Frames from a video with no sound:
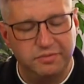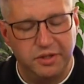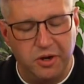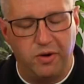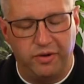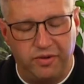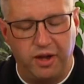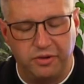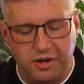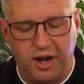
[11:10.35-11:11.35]
Our
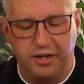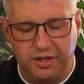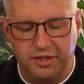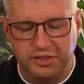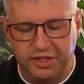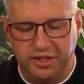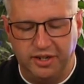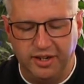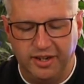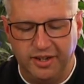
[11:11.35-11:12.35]
Father God does, and
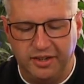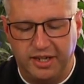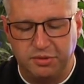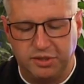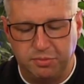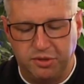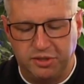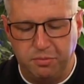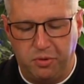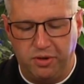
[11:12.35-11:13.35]
that's what's most
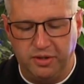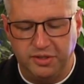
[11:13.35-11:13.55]
important.